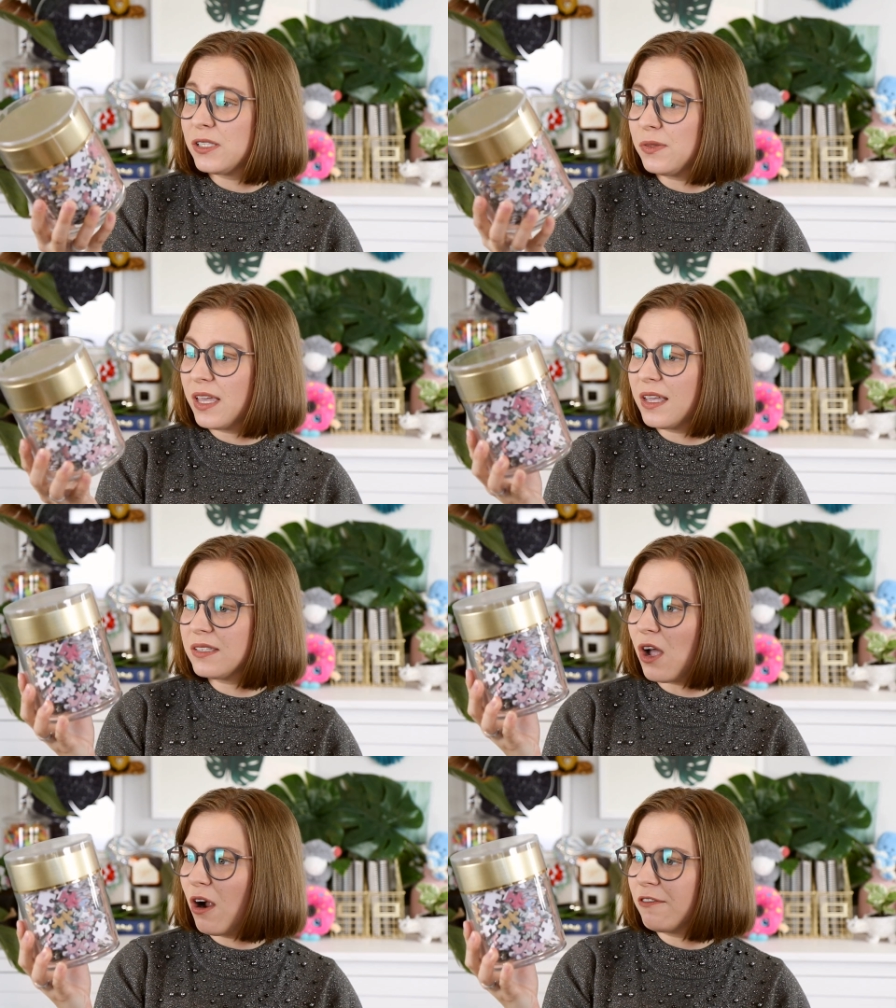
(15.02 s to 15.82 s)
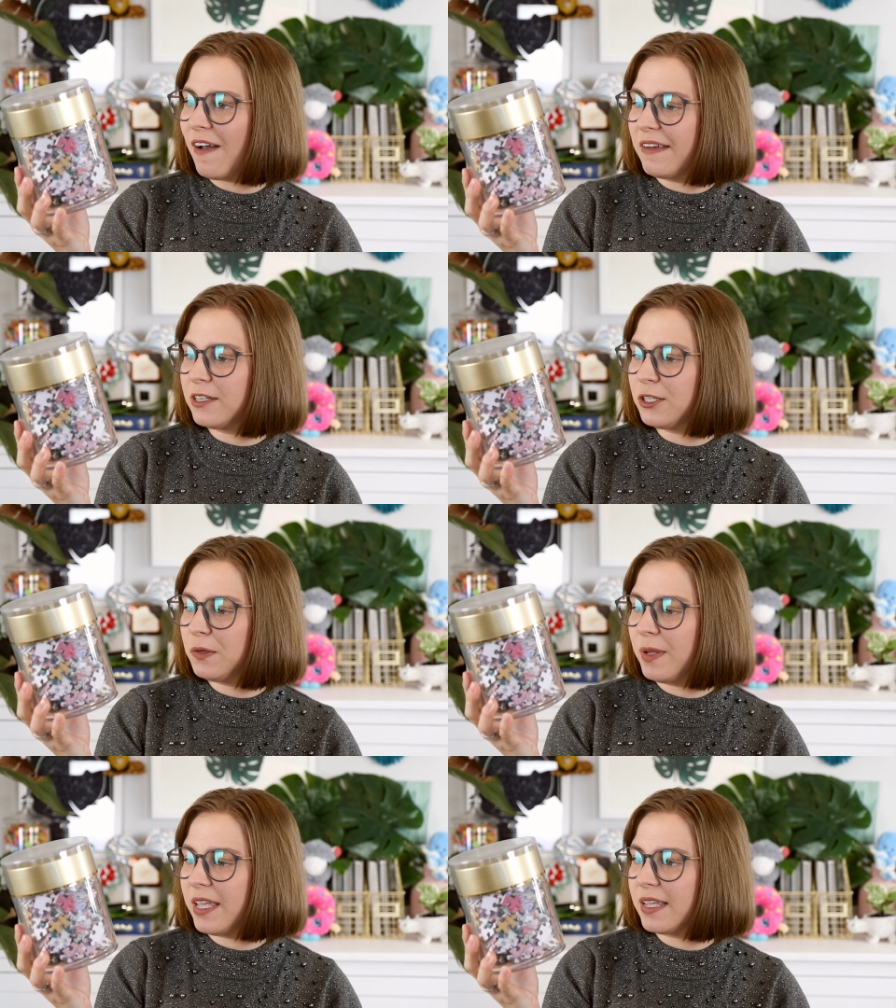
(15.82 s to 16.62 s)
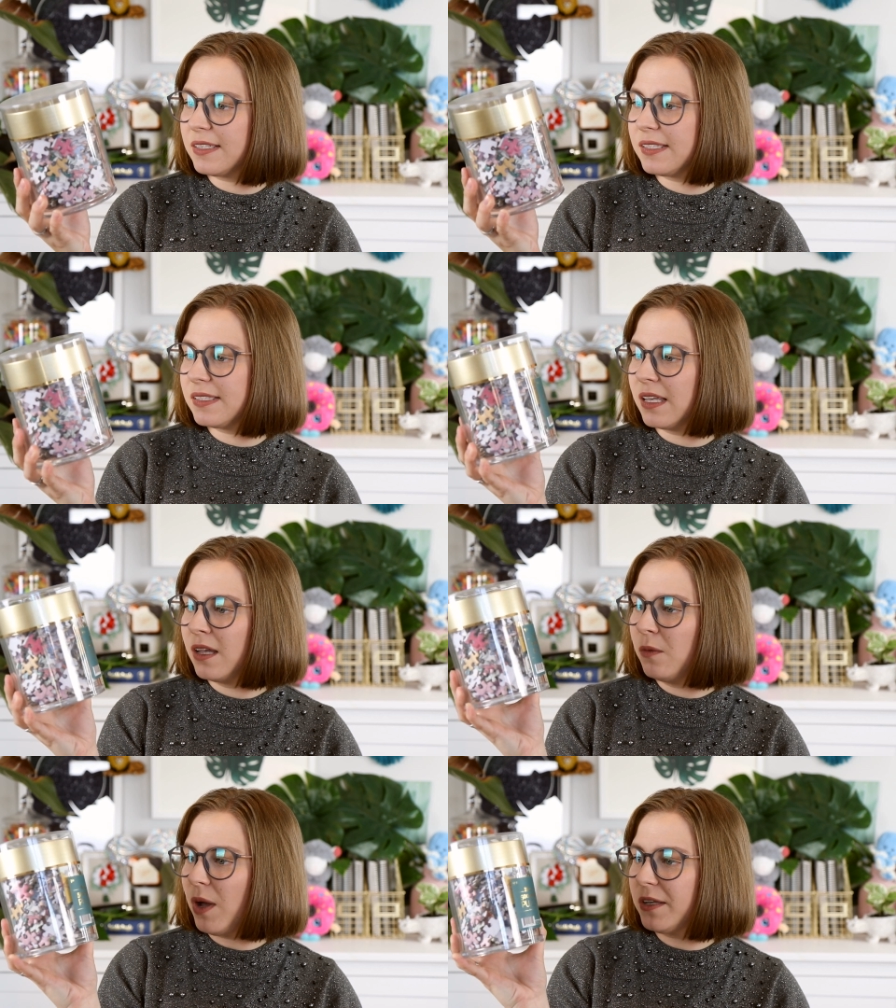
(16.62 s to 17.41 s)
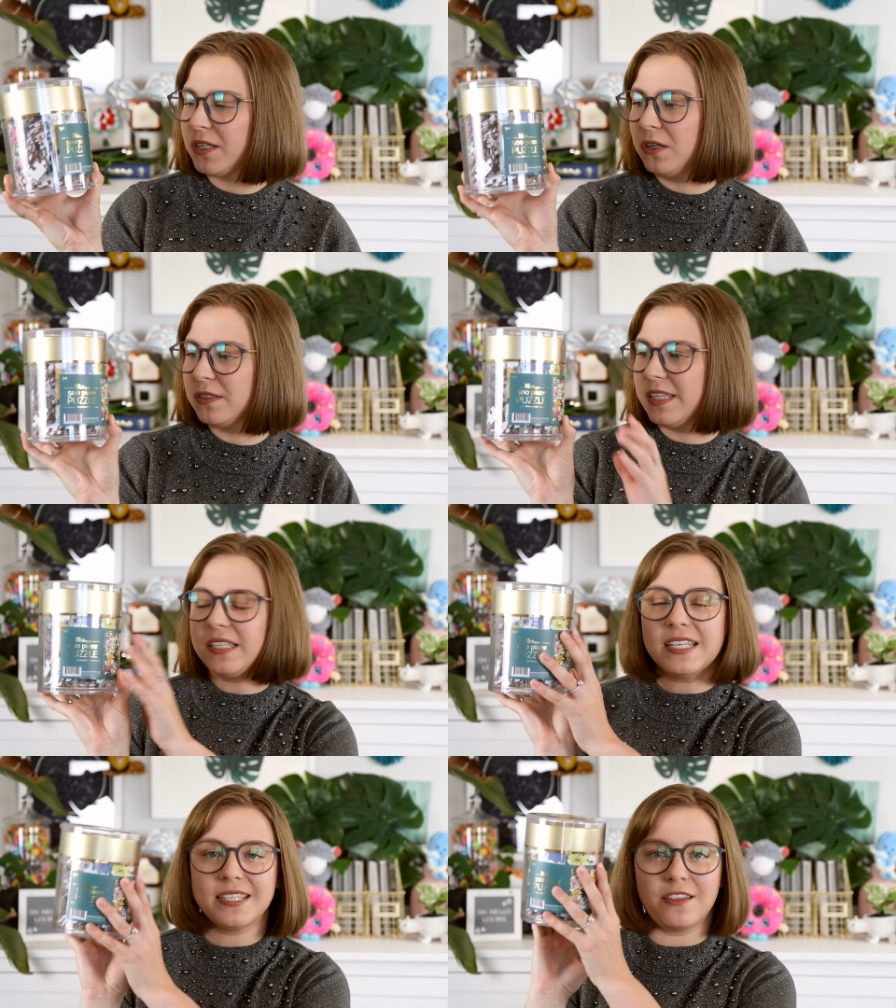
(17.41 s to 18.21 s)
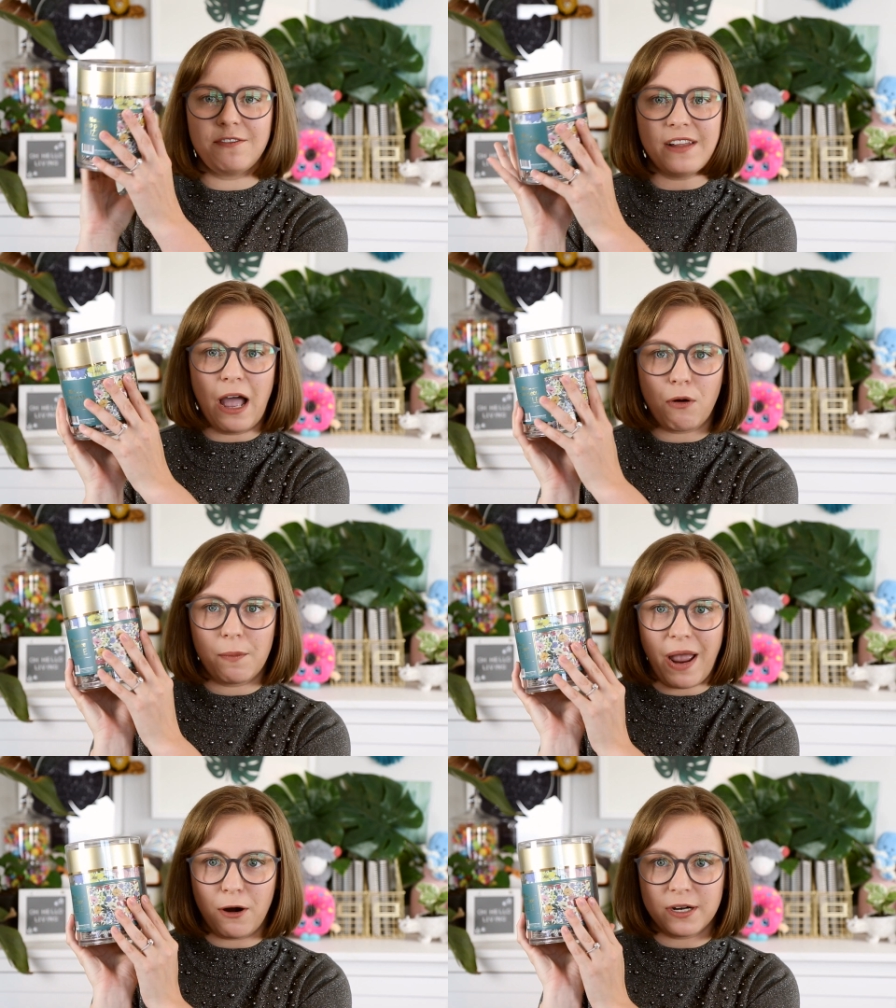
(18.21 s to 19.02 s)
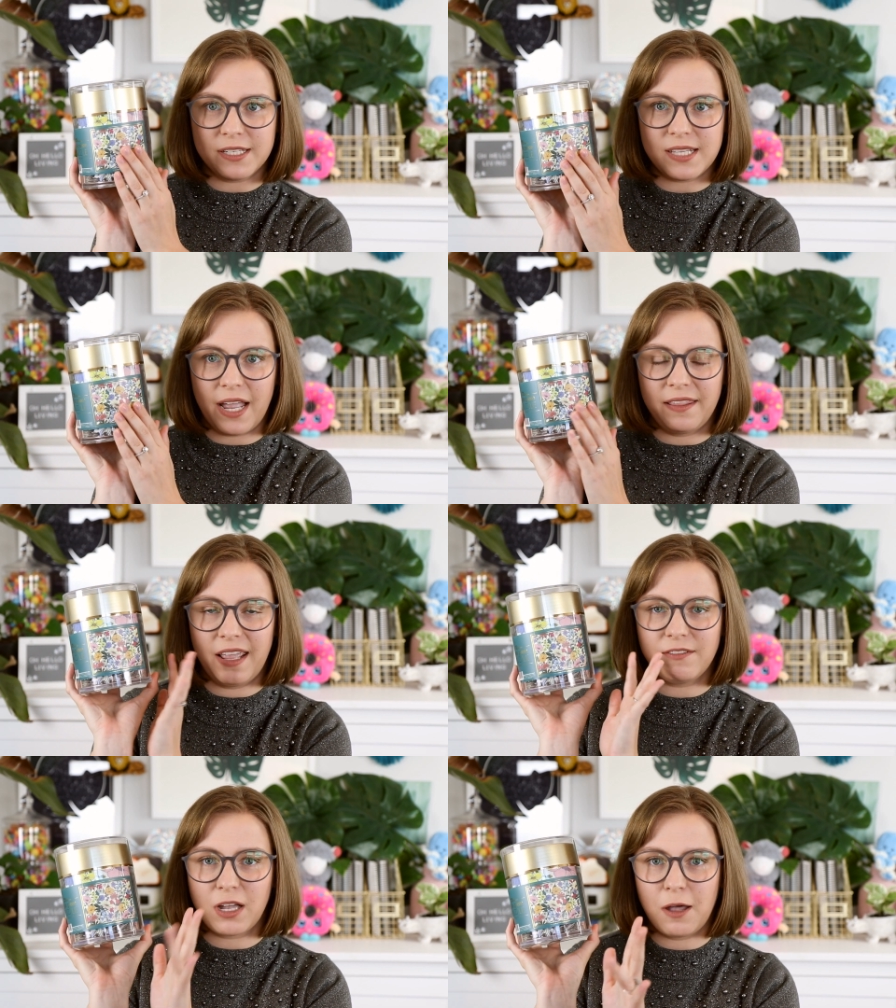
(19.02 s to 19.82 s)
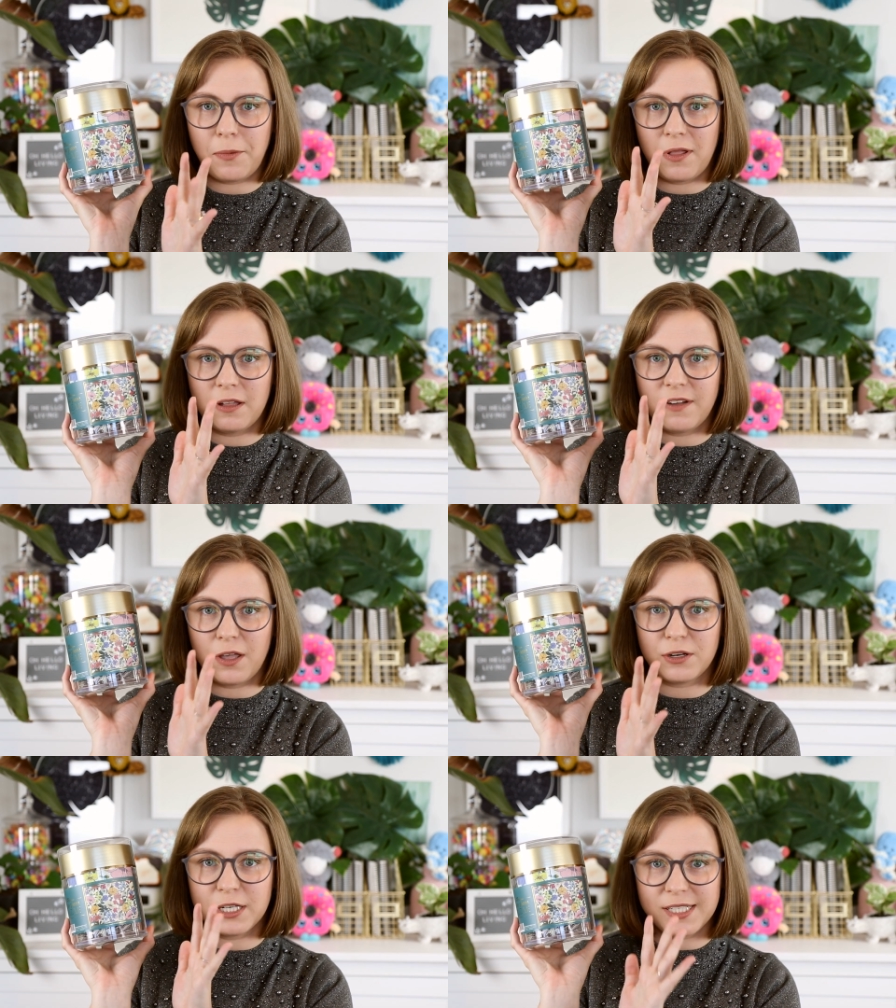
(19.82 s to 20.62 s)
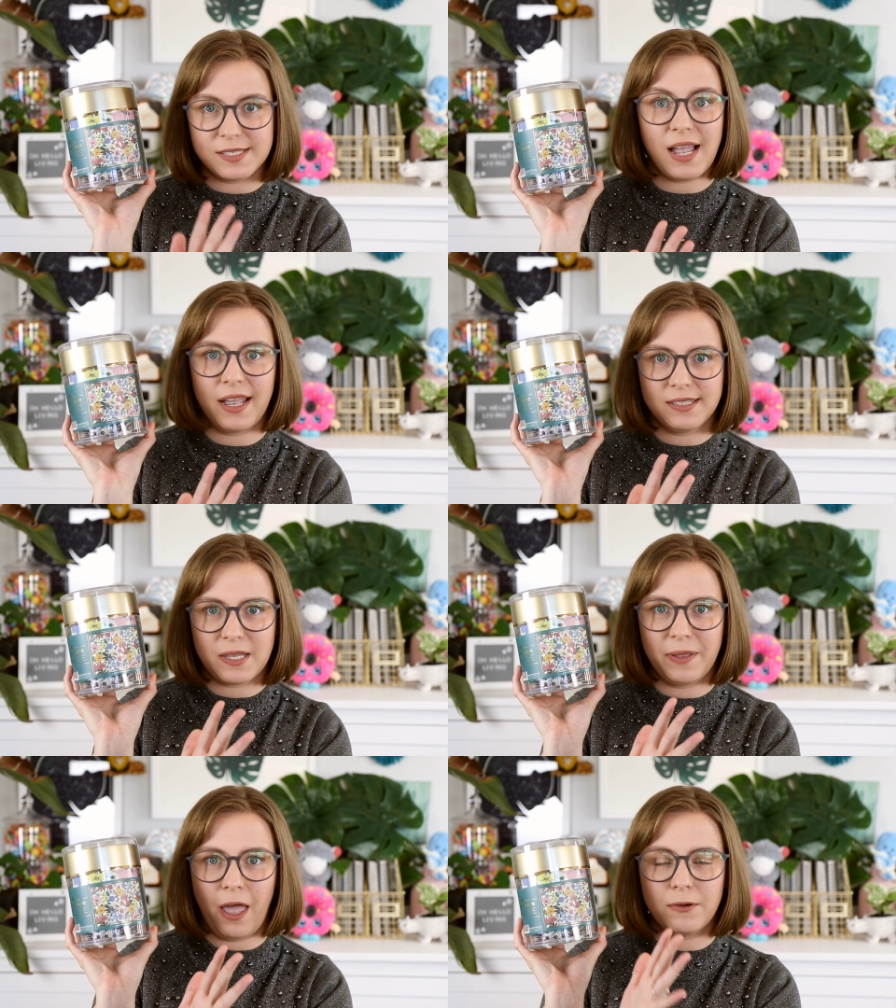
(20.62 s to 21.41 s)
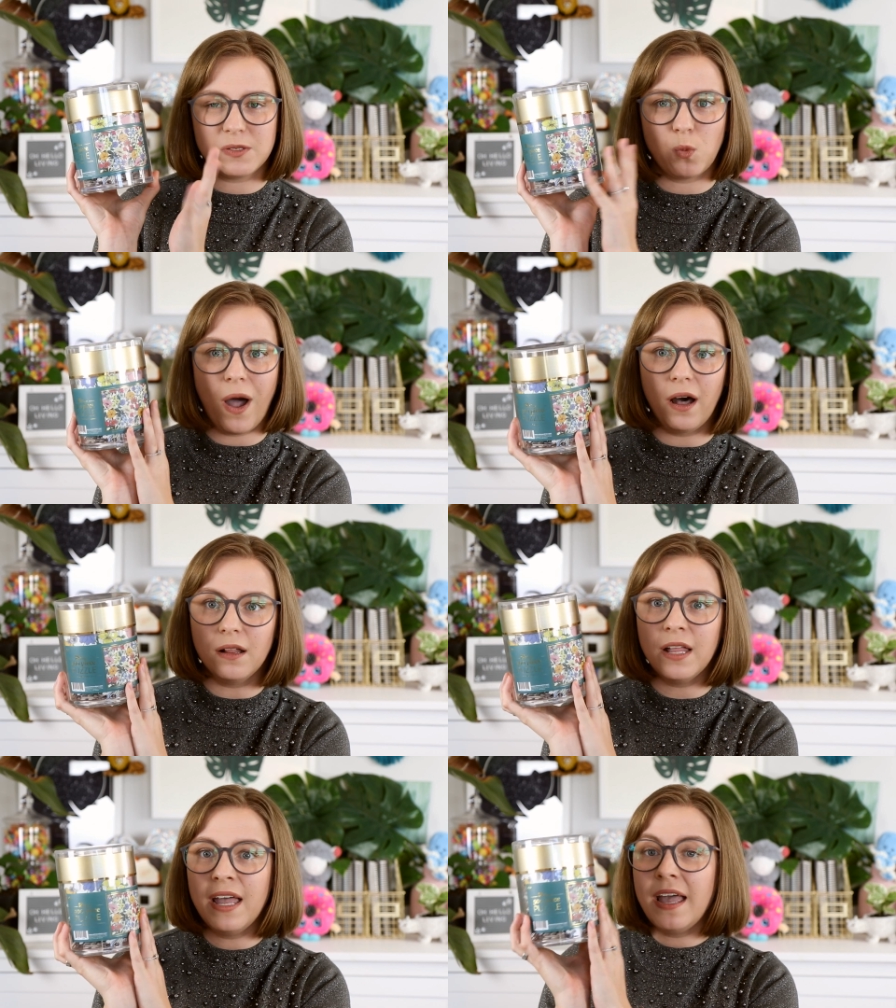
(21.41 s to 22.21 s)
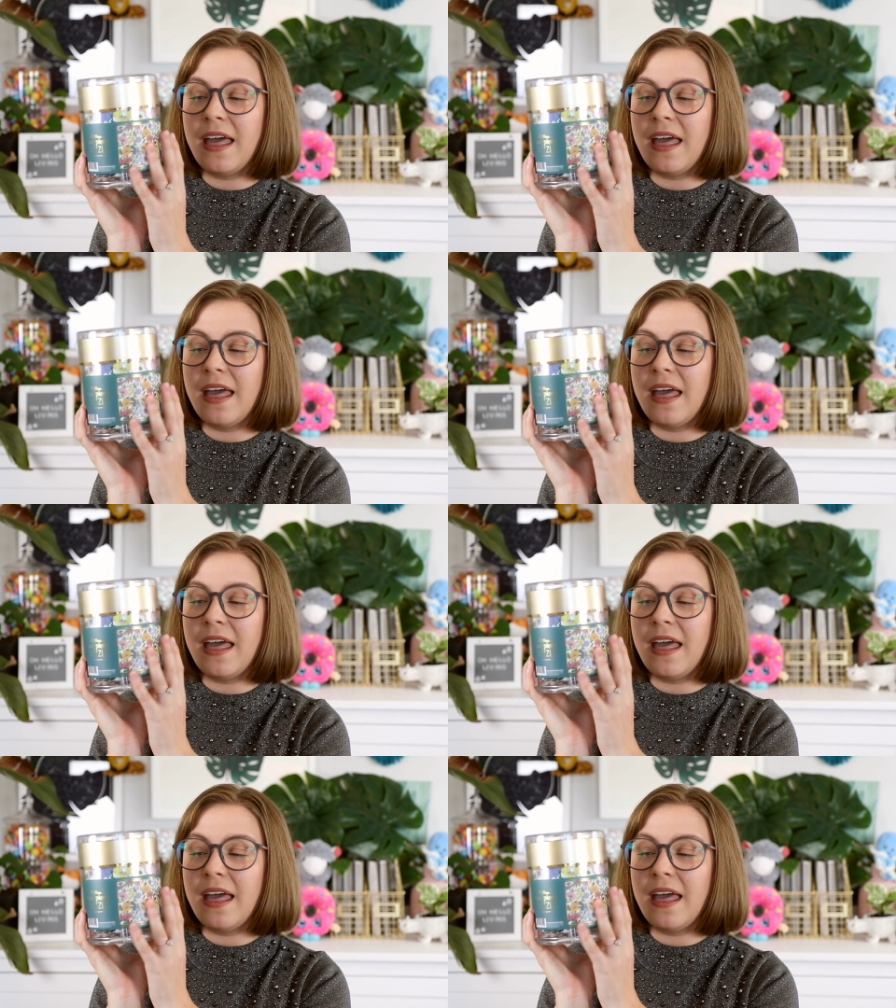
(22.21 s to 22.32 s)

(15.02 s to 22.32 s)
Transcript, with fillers: So these are five hundred piece puzzles. This is in the flower power design. They have a couple of other designs coming out as well.